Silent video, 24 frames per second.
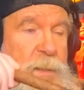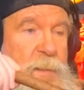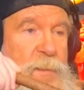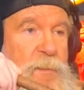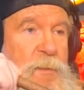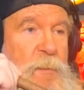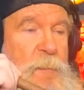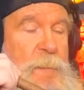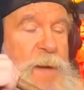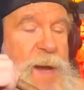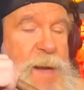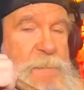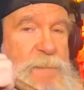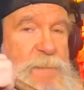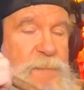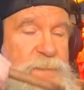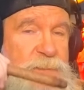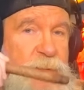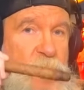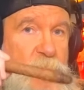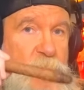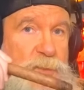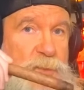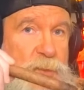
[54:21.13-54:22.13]
Their pay per
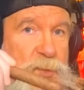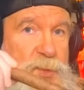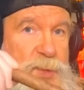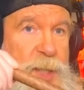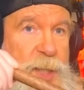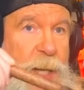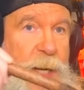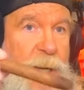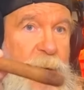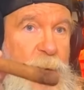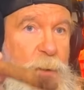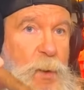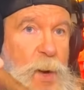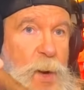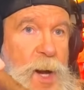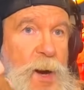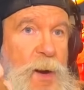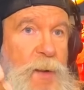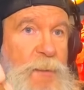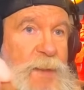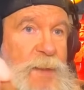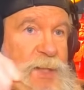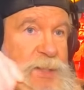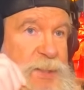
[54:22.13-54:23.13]
views are selling
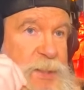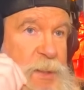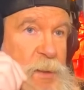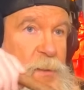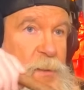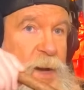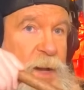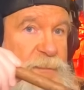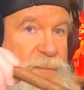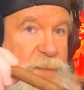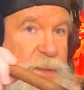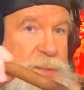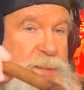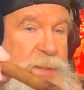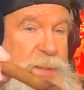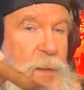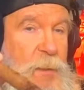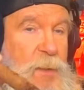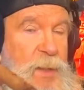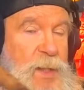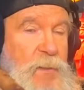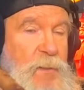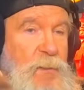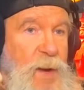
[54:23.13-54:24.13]
well. They still got the
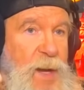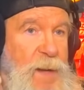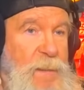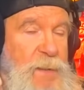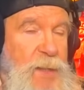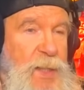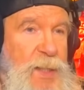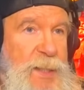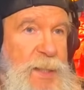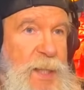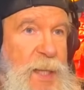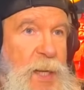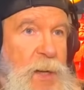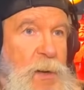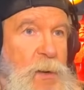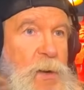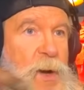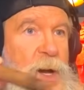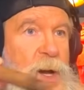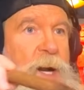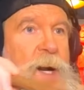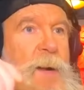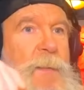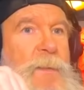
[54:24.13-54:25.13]
Saudi Arabia deal.